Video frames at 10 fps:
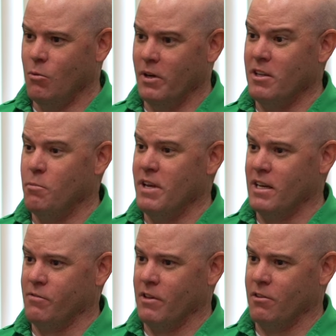We did the
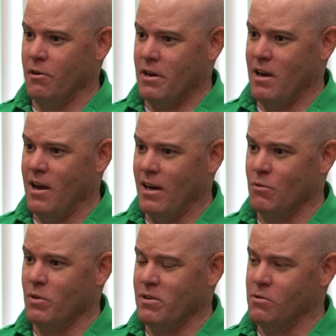
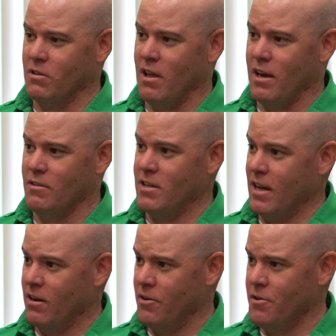PXV39, we used a lot of
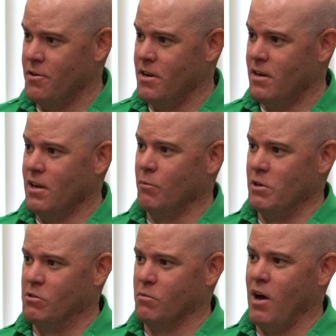T800, and
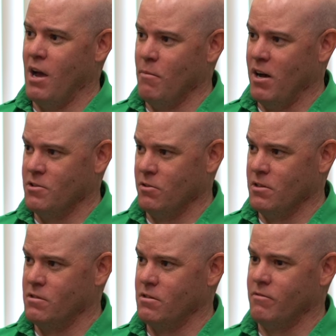we used some high
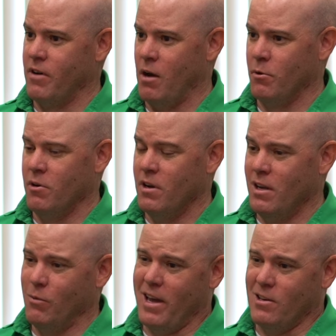modulus fiber.
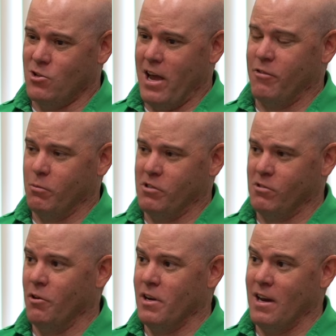We had a shaft that
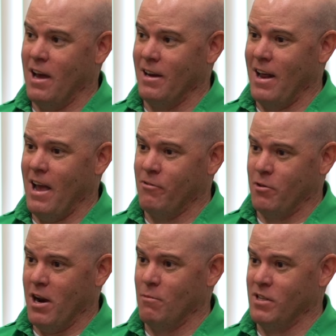was
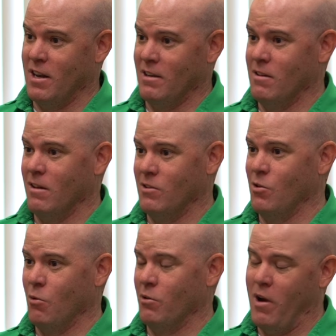39.5 grams that had a
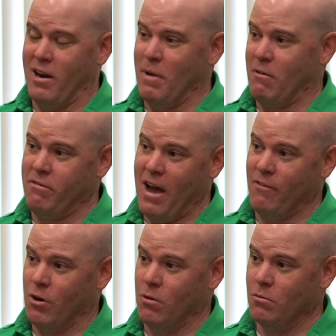torque right about
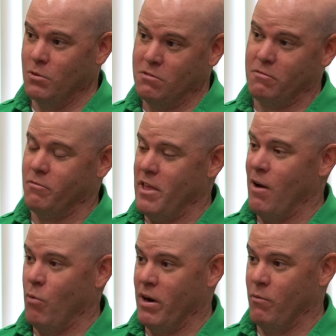5.0, which for
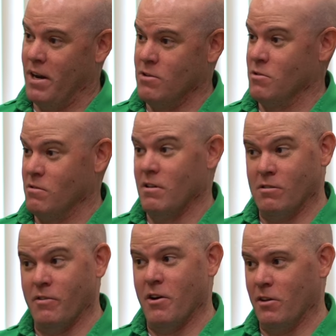that weight range is
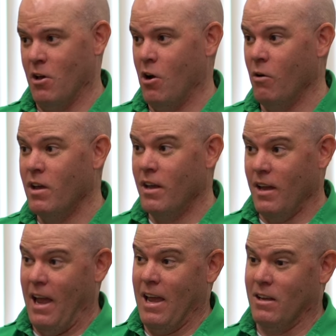very low,
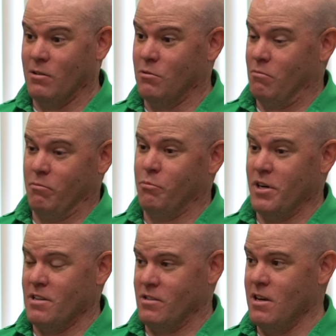and
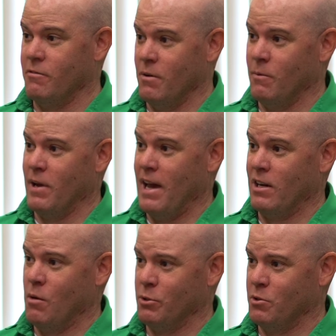pretty stiff. I mean, we had
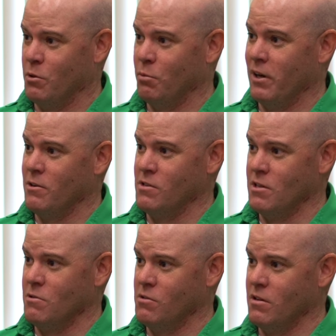a couple tour players that
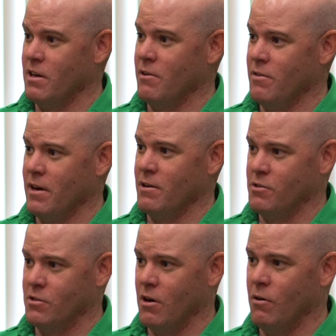used it here and there,
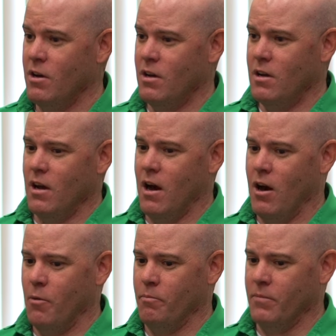so
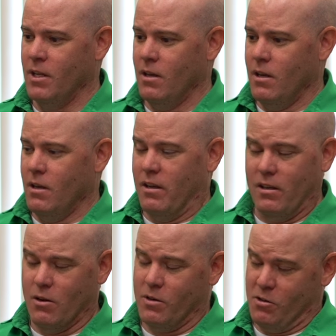
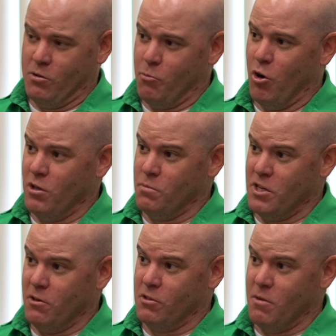you know, as those more of those
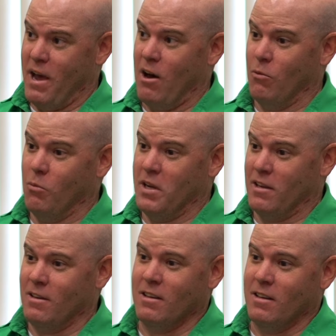materials come out, we
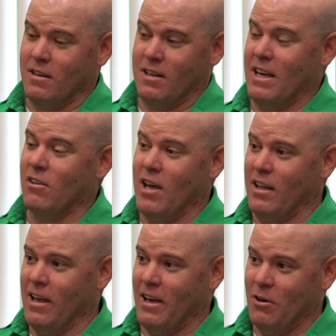can get a
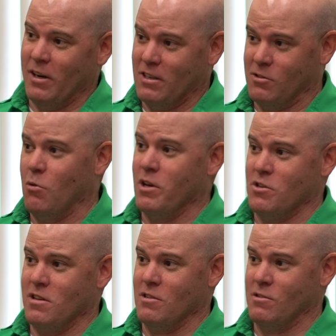lot lighter. I guess the
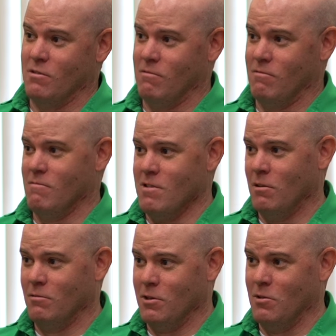question is, you
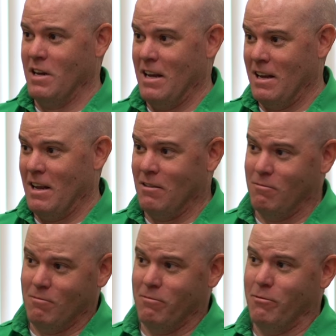know, do you need
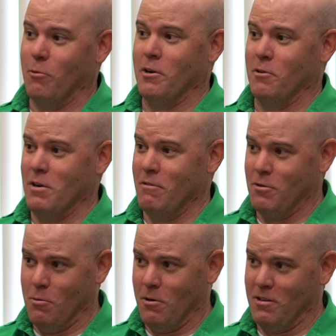a 4 degree of
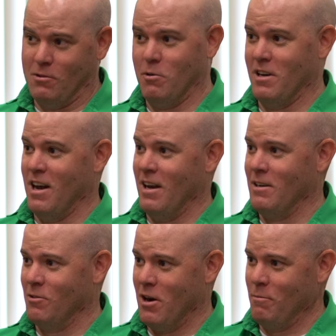torque,
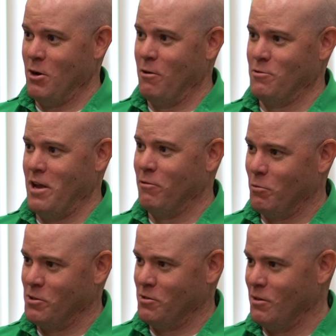29 gram golf shaft?
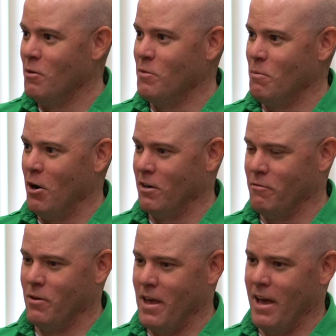What's the
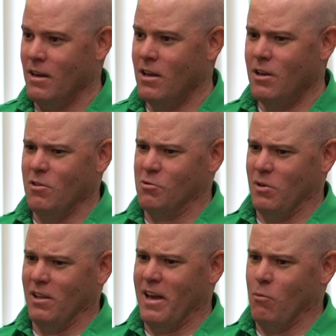market for that? Those
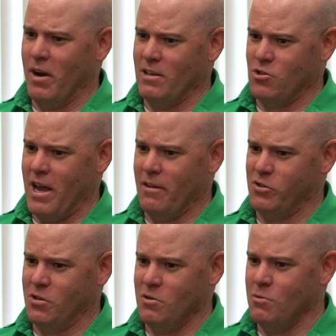really lightweight
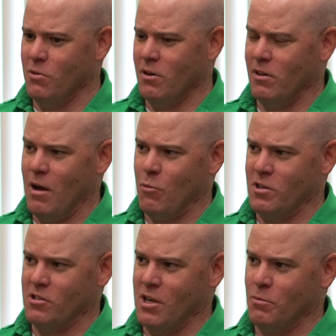shafts too are a lot
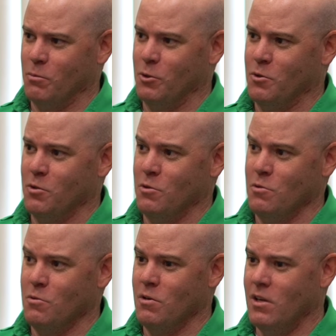more susceptible
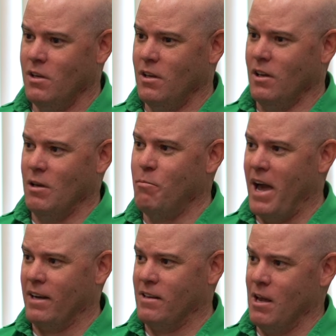to
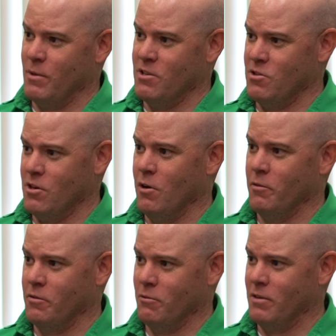impact damage. You know,
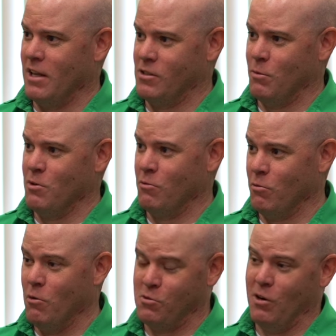if you've got someone who
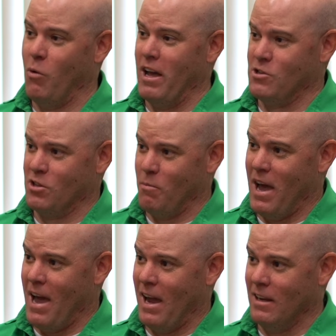throws their wedge at the
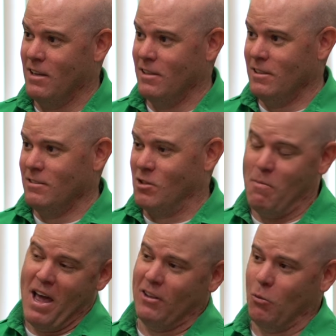bag,
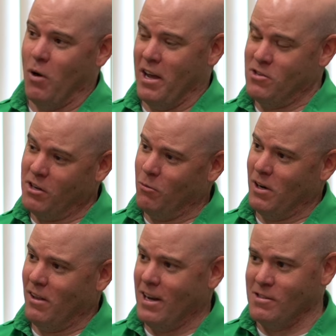they're mad at the wedge, they don't
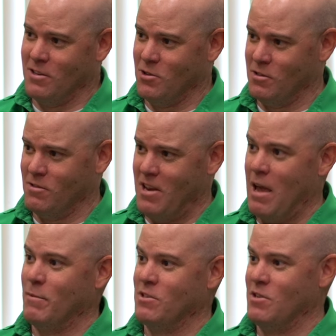realize they just
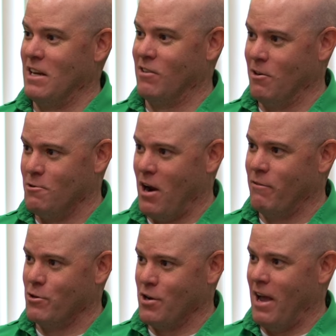dinged their
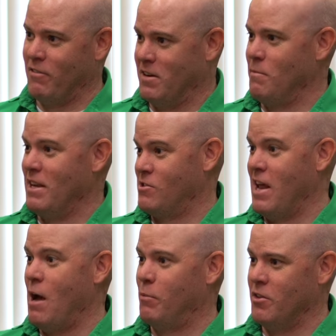driver shaft and it may
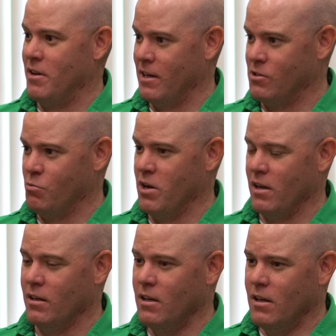snap on the next
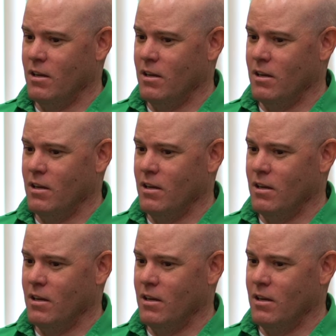swing.